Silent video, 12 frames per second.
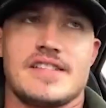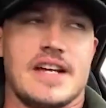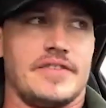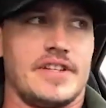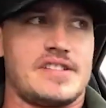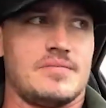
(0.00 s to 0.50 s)

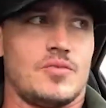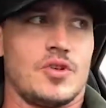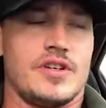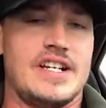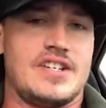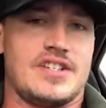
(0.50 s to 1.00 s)
definitely some more
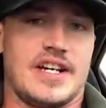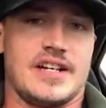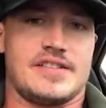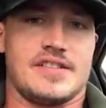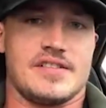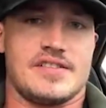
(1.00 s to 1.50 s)
niche
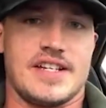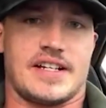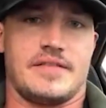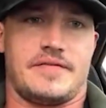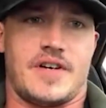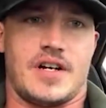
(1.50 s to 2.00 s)
answers that
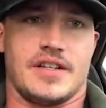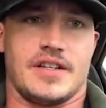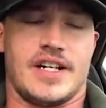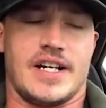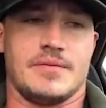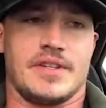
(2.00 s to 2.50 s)
can fall in
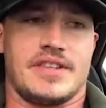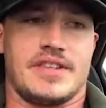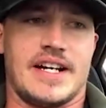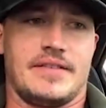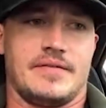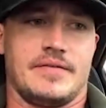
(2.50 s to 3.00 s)
line with
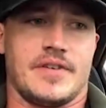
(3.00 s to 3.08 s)
that